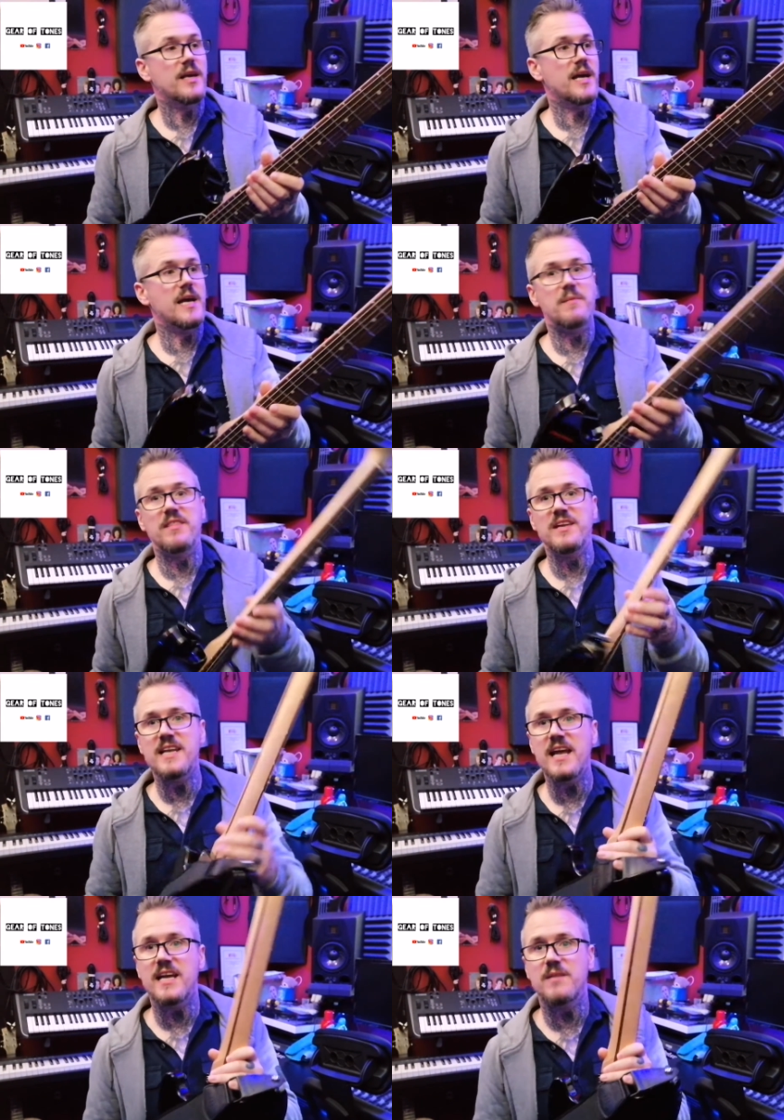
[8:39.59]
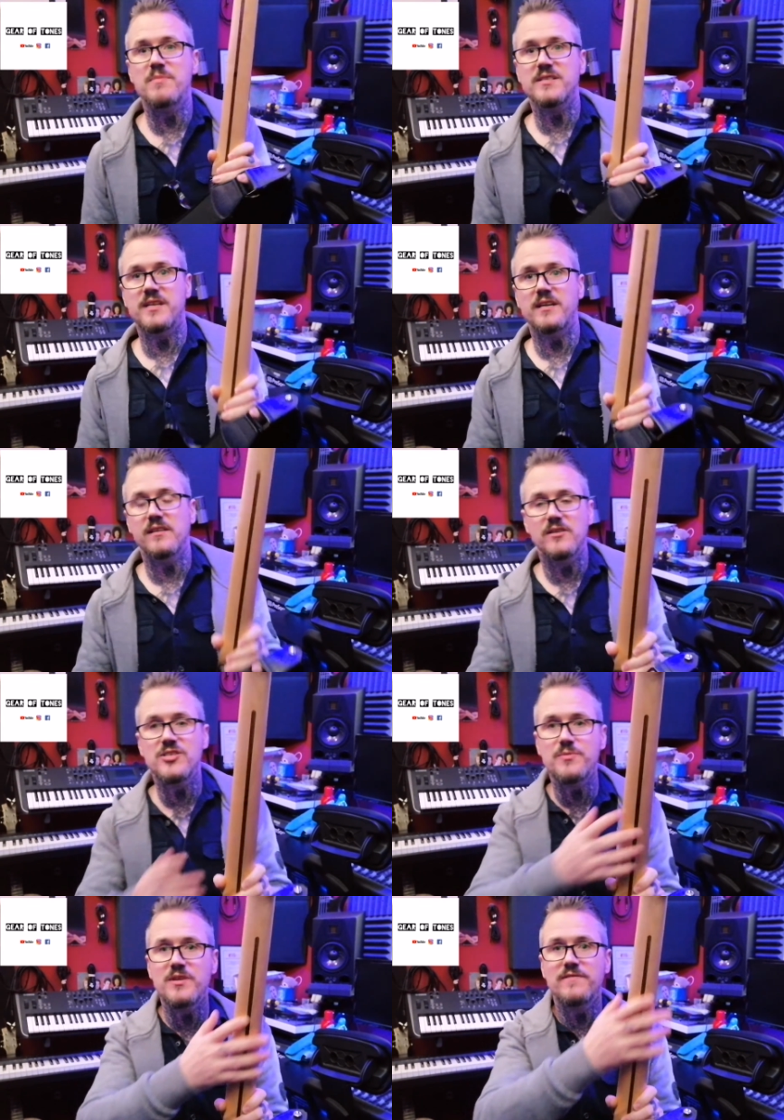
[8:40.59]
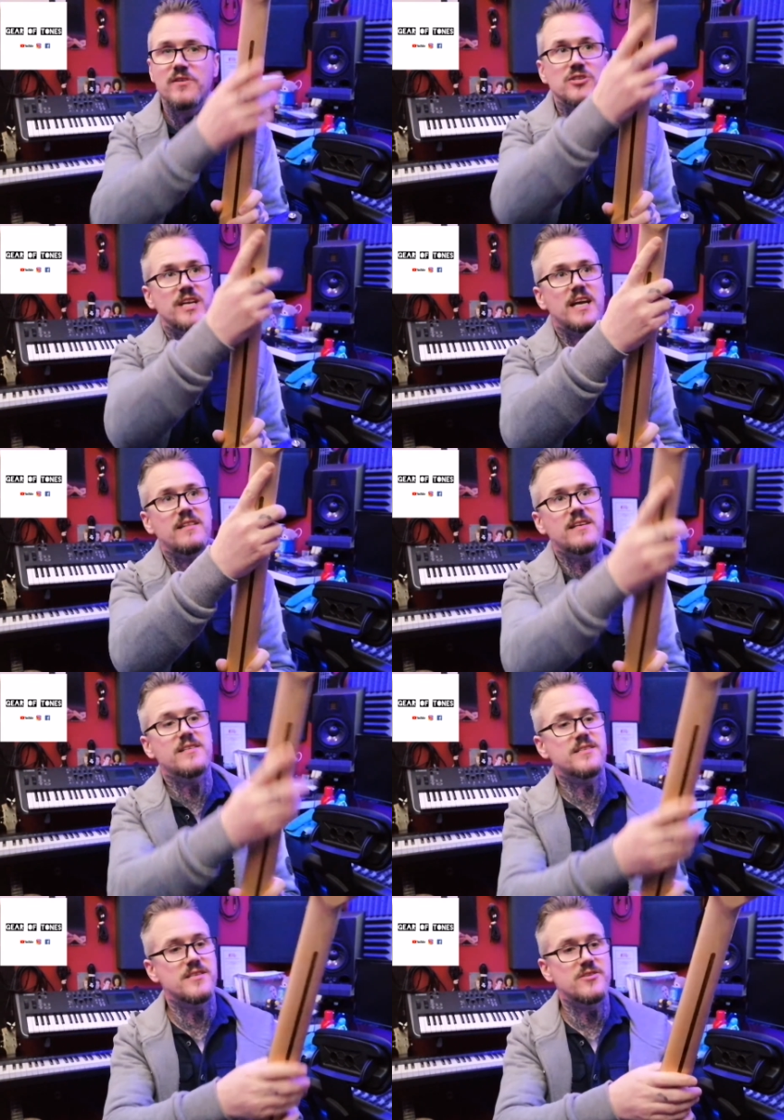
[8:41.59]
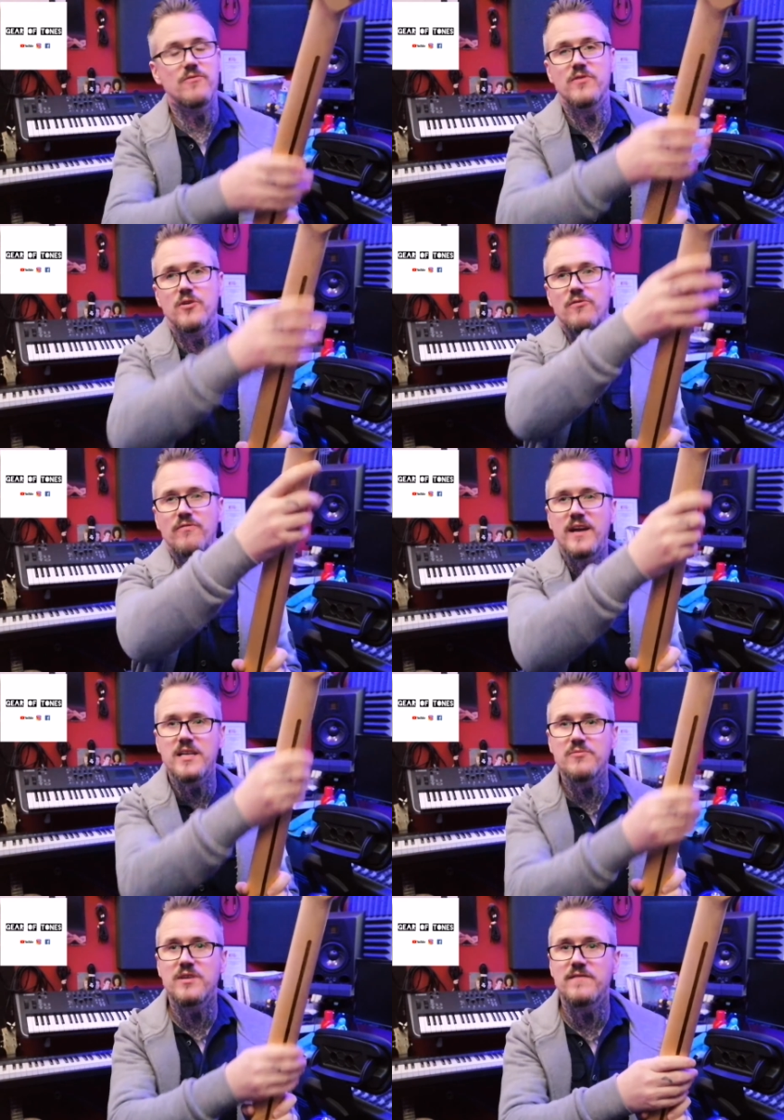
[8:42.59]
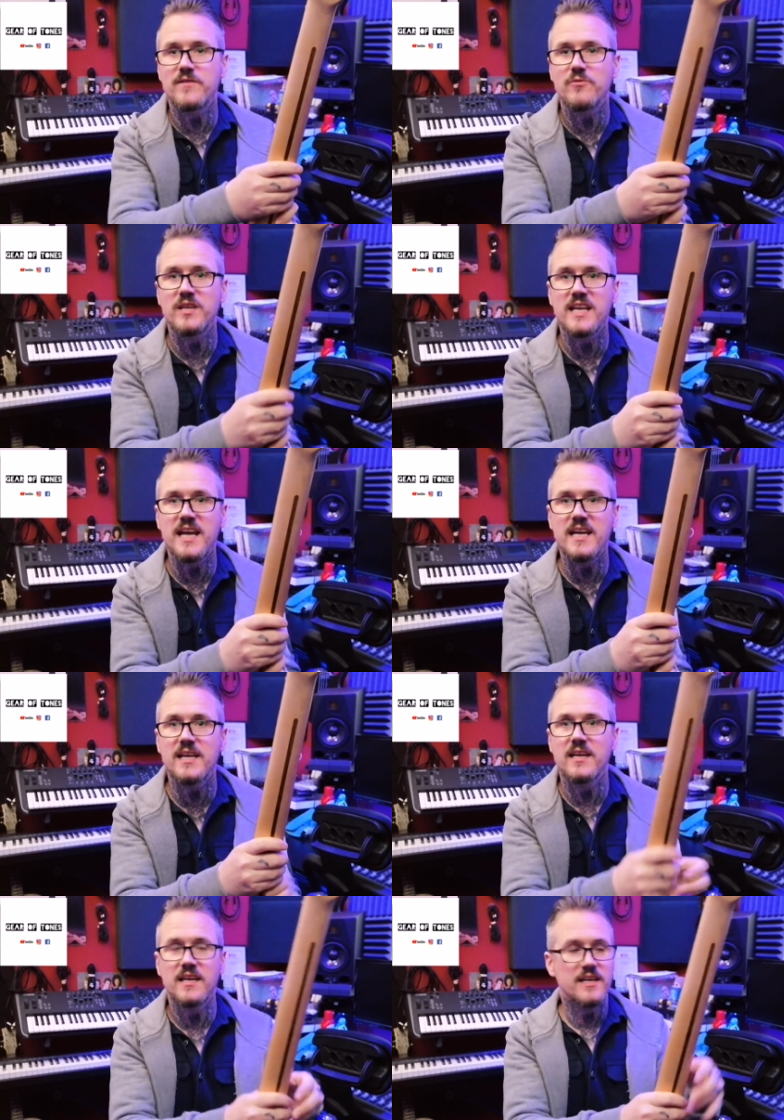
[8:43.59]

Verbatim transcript: Um, the neck in particular, see when you first get these, you'll you'll find when you feel the neck,